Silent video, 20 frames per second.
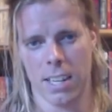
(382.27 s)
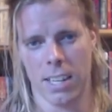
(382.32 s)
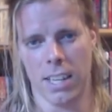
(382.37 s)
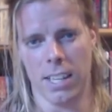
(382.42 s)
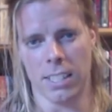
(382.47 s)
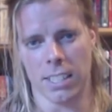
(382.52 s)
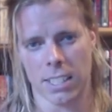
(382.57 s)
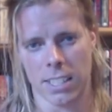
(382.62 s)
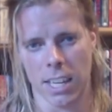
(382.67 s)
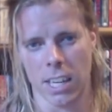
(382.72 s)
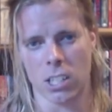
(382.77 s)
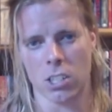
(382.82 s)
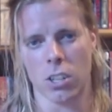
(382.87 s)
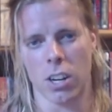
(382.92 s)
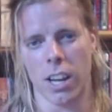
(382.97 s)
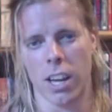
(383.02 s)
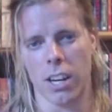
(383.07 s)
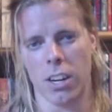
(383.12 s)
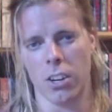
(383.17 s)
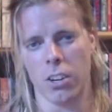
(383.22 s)
his
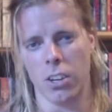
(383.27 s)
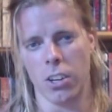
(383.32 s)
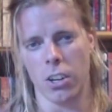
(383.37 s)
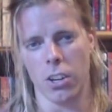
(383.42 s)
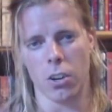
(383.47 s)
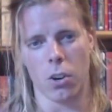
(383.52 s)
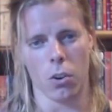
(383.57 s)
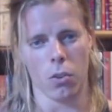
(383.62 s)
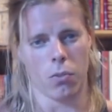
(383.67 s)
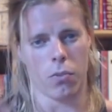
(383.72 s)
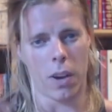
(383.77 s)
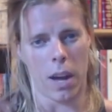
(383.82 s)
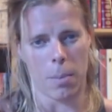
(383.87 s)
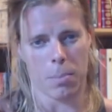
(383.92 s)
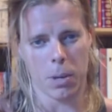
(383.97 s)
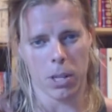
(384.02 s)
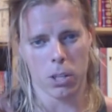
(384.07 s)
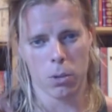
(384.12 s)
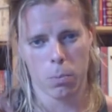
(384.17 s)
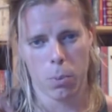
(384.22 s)
sexual energy on
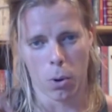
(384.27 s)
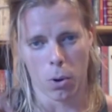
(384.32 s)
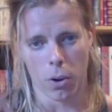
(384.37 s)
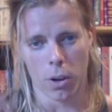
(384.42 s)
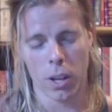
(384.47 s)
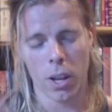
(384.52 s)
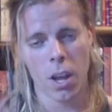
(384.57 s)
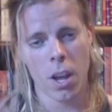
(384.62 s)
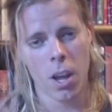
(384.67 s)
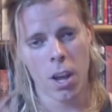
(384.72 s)
fapping the porn?